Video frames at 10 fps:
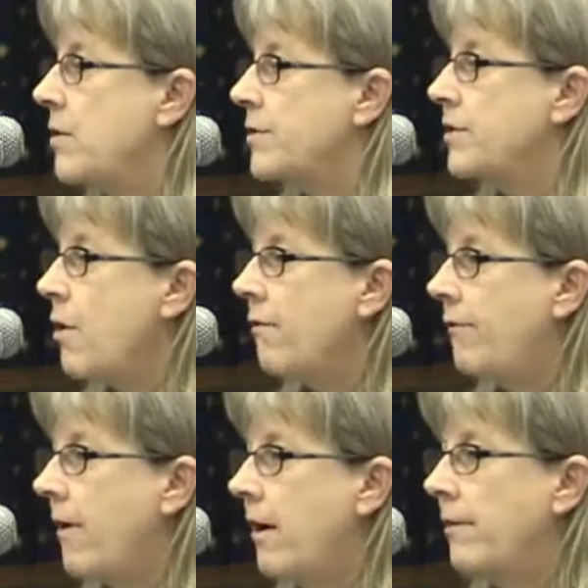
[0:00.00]
The
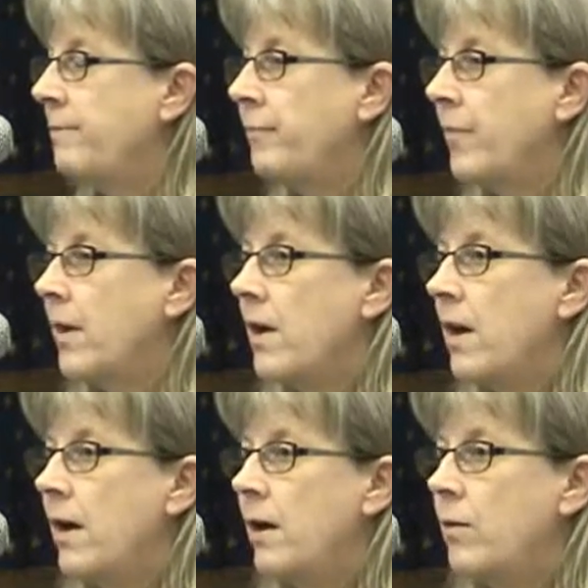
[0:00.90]
SOFA
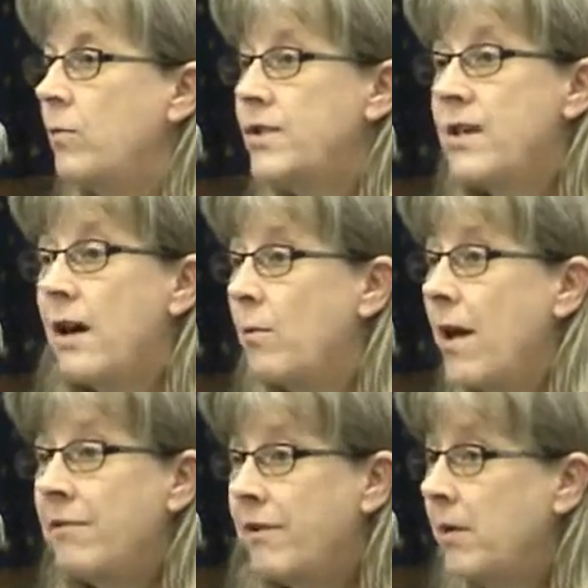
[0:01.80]
was not
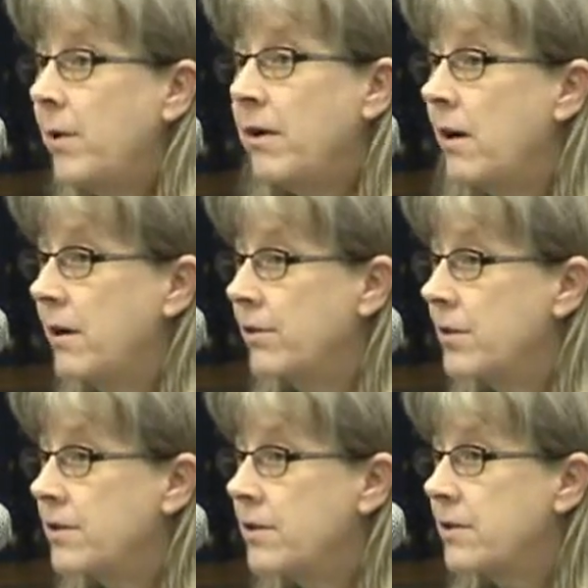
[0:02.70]
ratified by
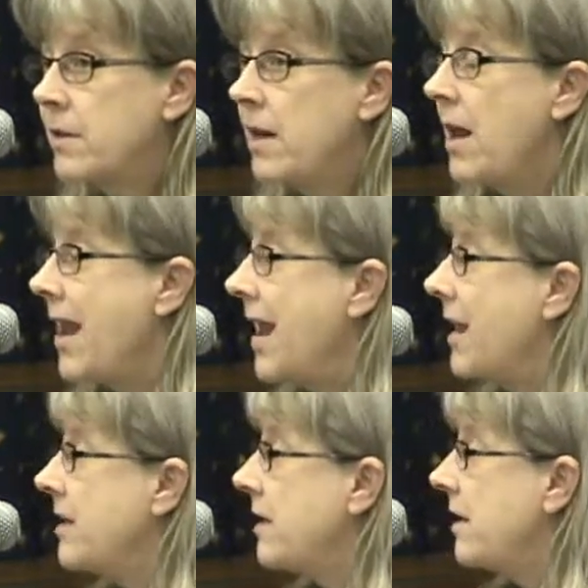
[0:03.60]
Congress, and